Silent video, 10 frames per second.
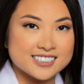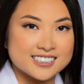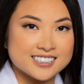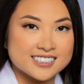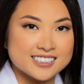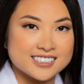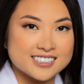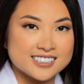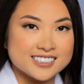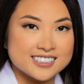
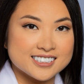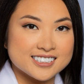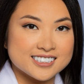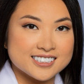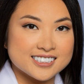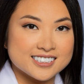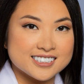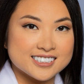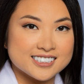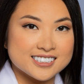
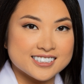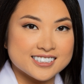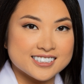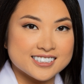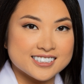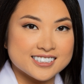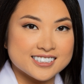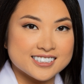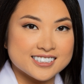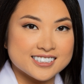
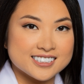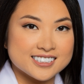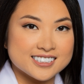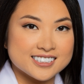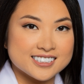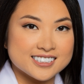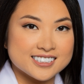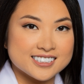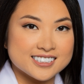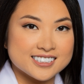
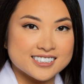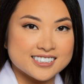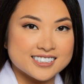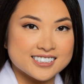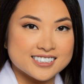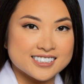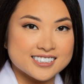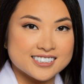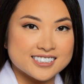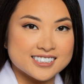
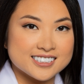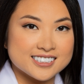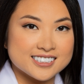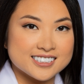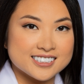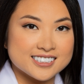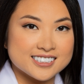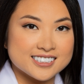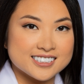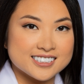[no speech]